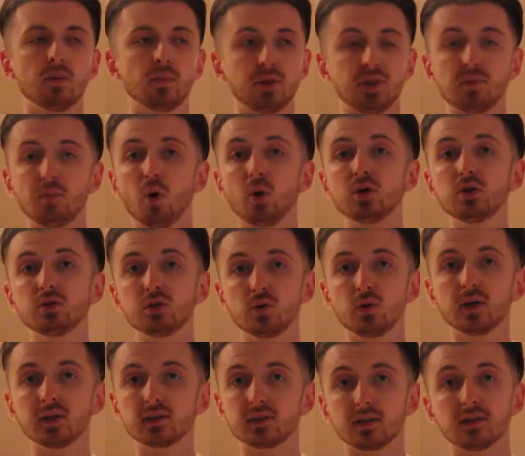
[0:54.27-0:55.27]
But the more you
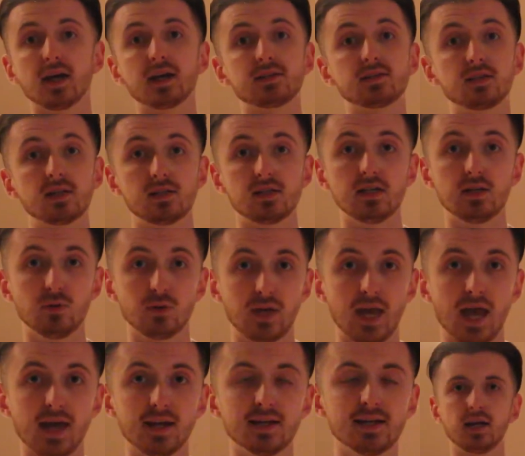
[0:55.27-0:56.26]
do it, the less dizzy you
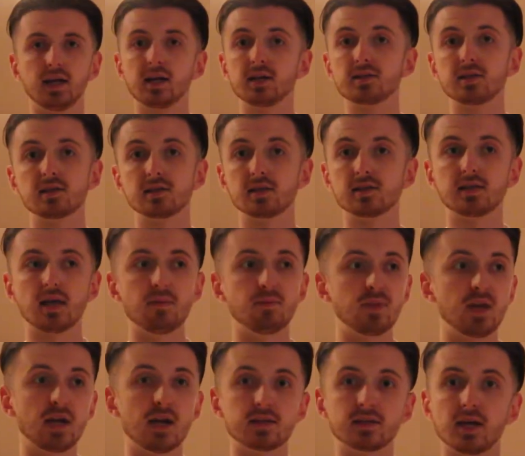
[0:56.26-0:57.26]
get. And I guess that's the same
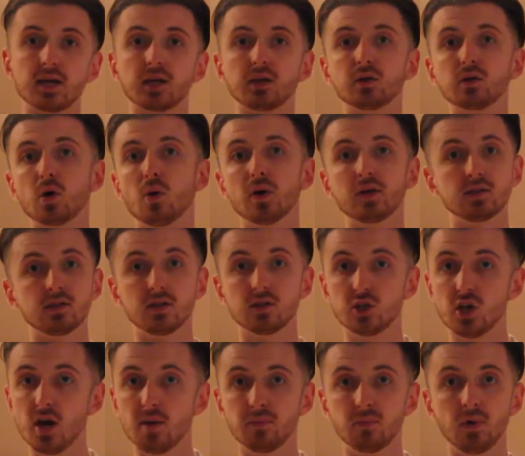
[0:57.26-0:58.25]
thing as going to the
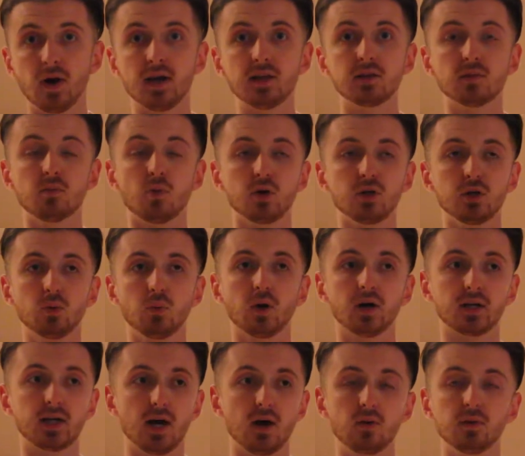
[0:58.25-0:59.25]
gym, right? The more you
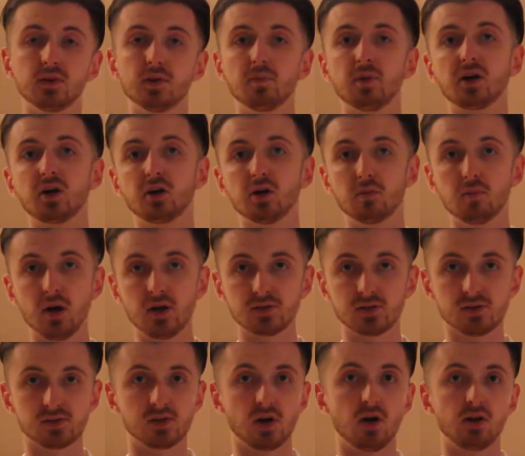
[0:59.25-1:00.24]
work out, the bigger your
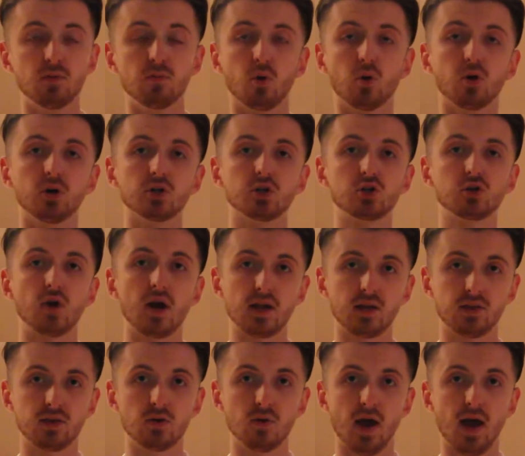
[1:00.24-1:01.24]
muscles are, the more
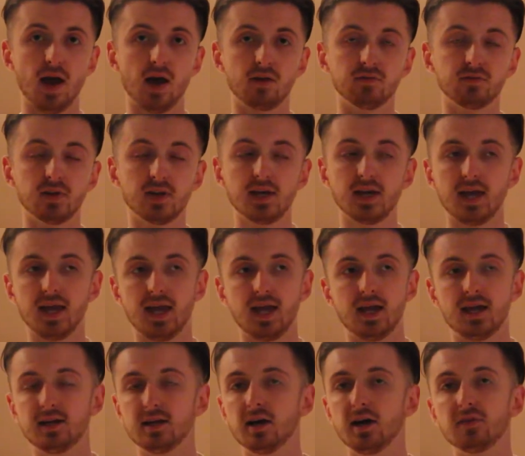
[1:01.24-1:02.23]
strength you have,
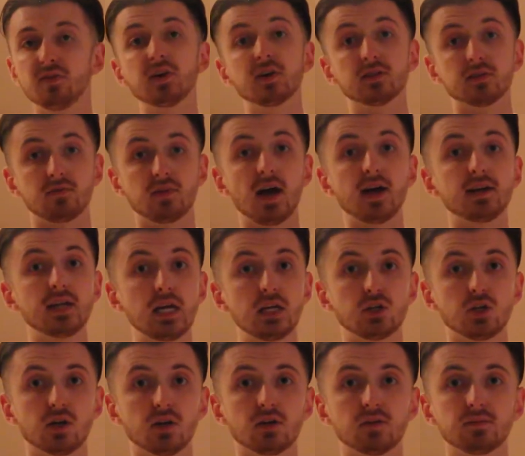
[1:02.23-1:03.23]
and things of that
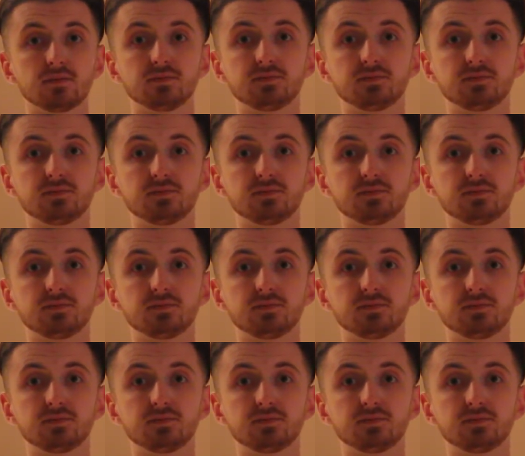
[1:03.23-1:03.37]
nature.